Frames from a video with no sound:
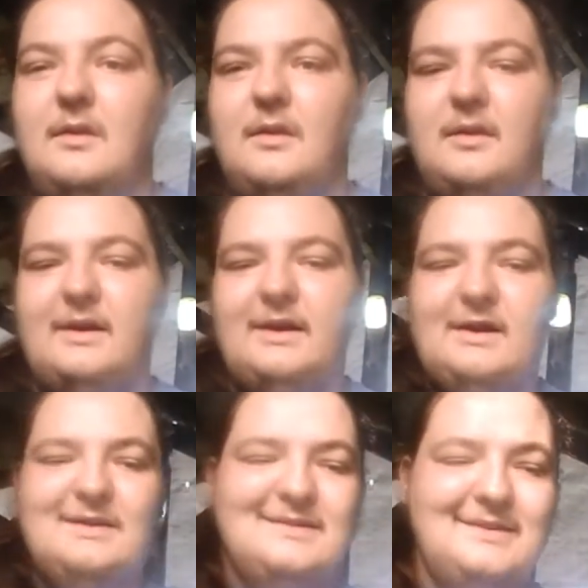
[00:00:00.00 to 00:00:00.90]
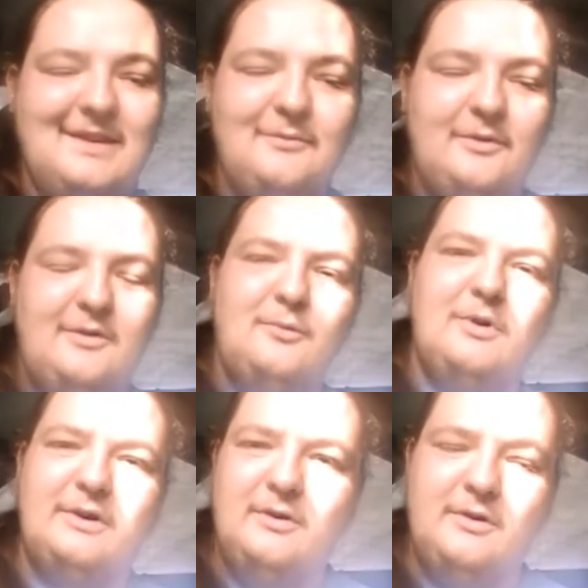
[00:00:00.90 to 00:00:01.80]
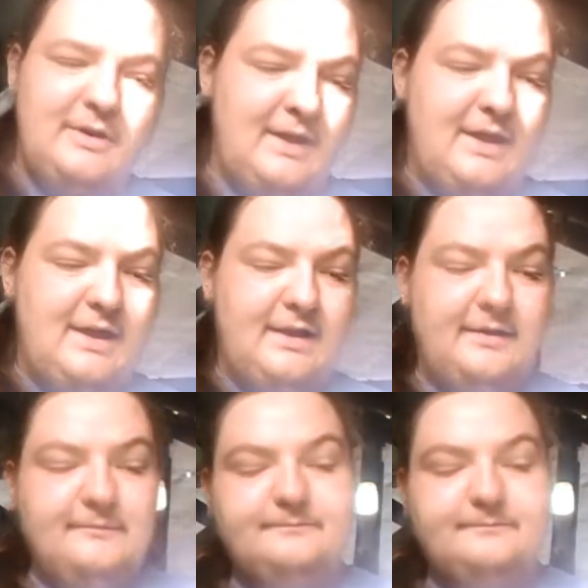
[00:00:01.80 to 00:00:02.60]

Alrighty guys, today we're going to work on a